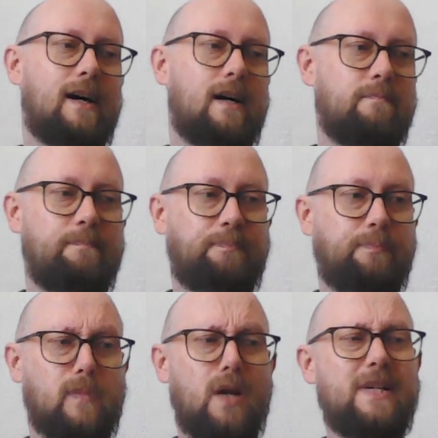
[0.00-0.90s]

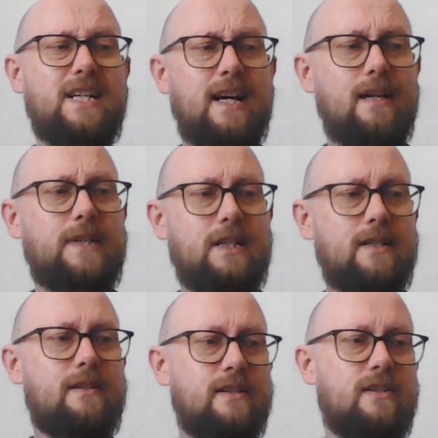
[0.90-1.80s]
But yeah, I mean,
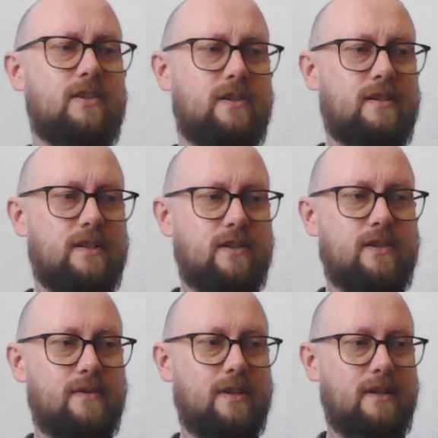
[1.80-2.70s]
this
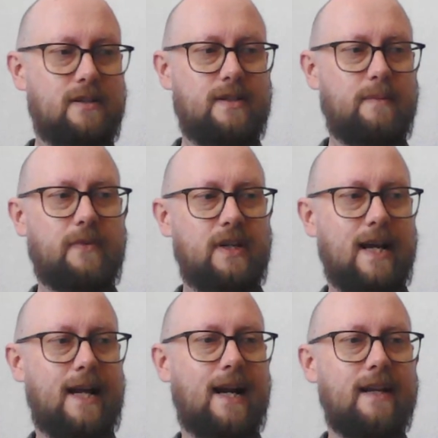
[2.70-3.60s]
is
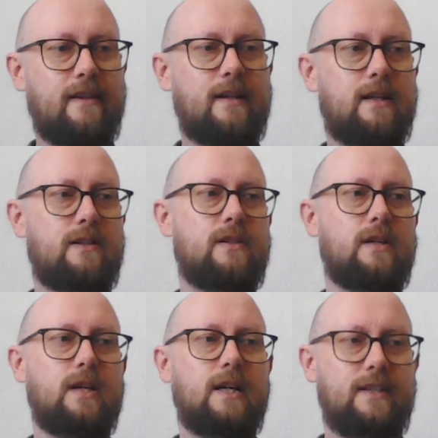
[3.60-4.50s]
something that I think
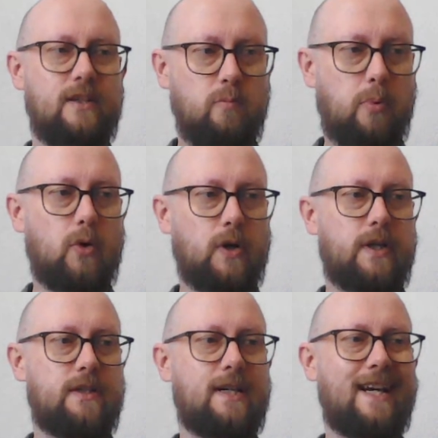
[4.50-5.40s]
is
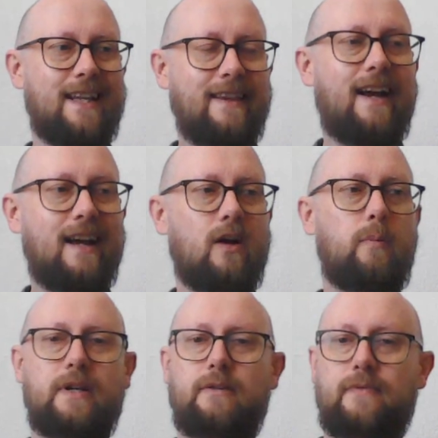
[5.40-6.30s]
important: is get the
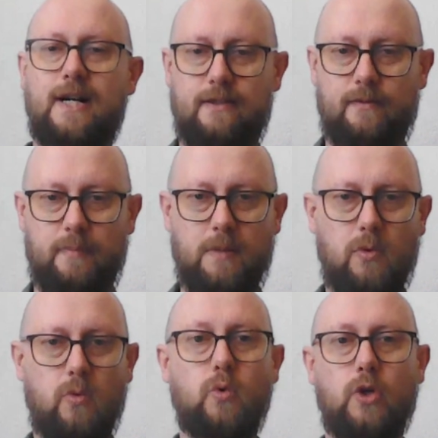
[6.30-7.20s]
help and advice of
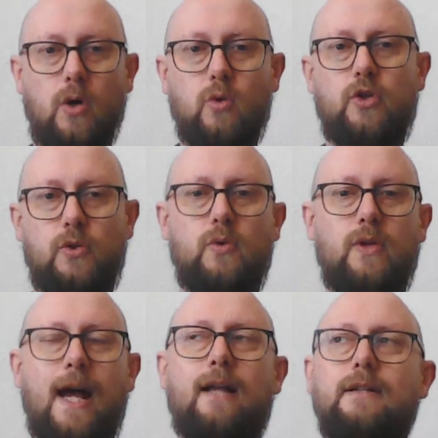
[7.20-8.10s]
people who know to
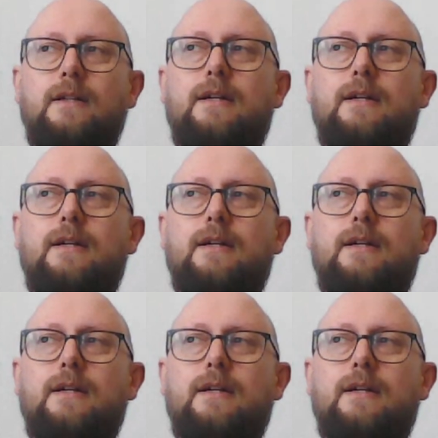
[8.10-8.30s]
do that,